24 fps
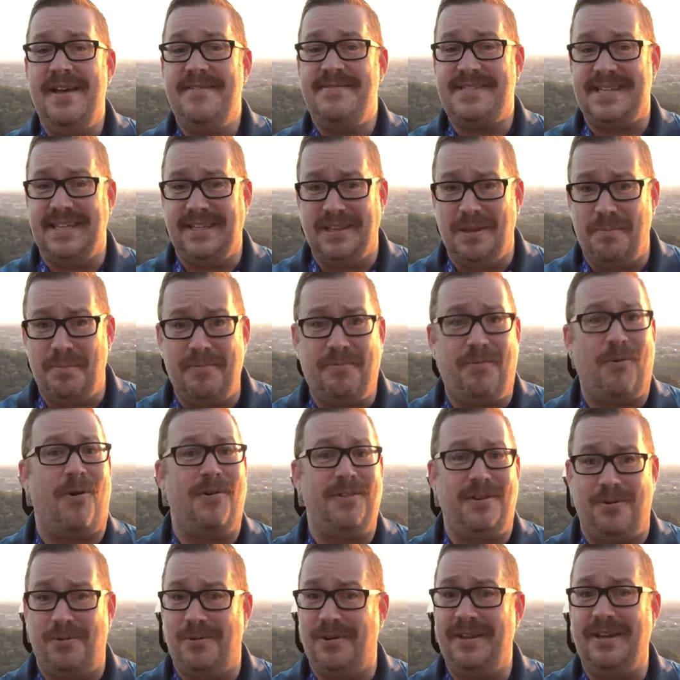Seen them before,
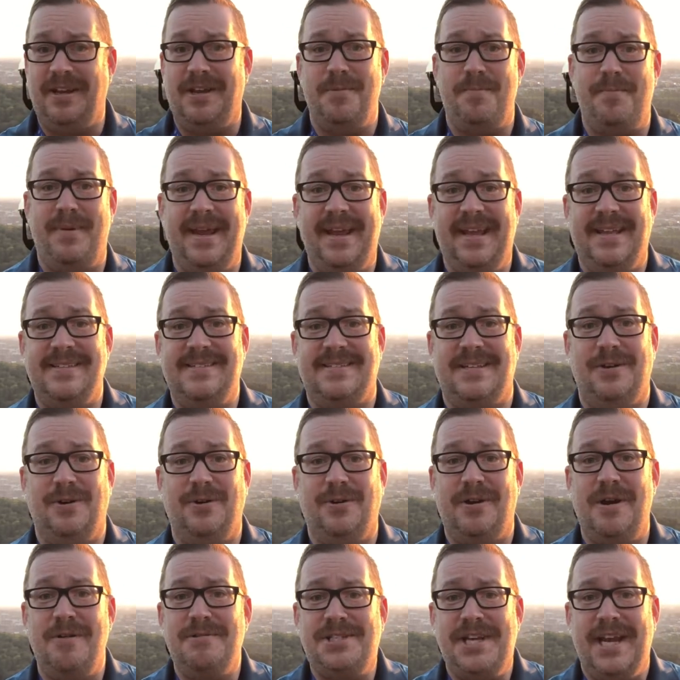they're a really good band, so
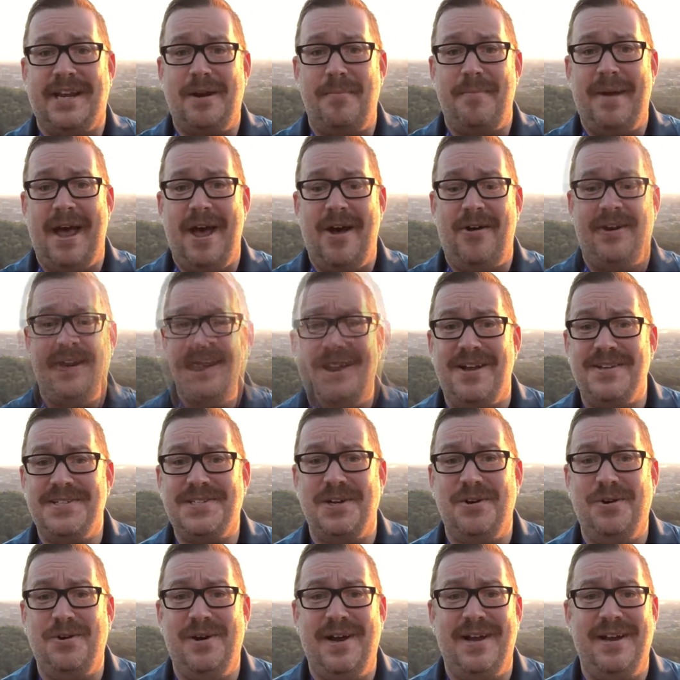go check them out, and
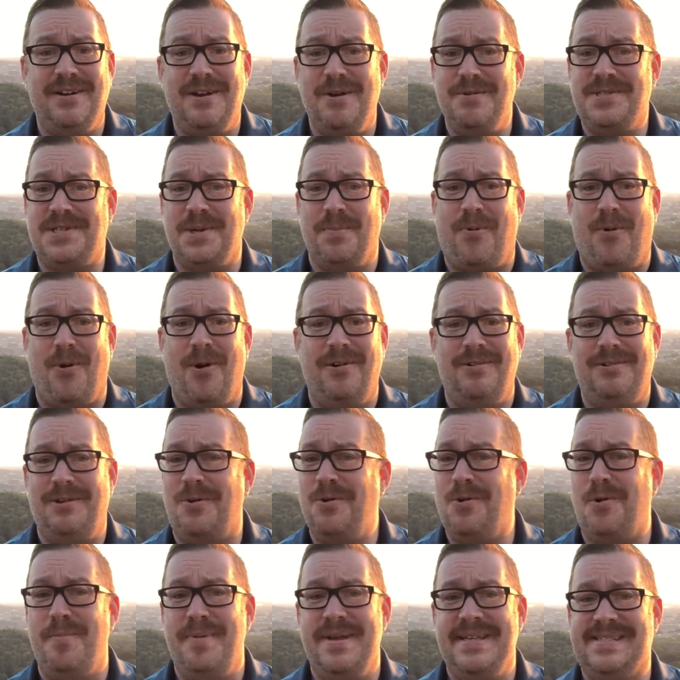also uh, go support
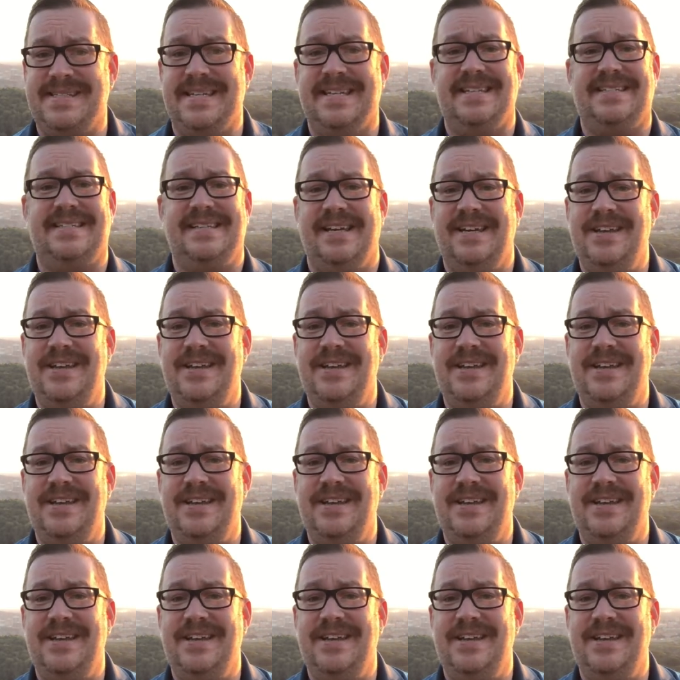local business.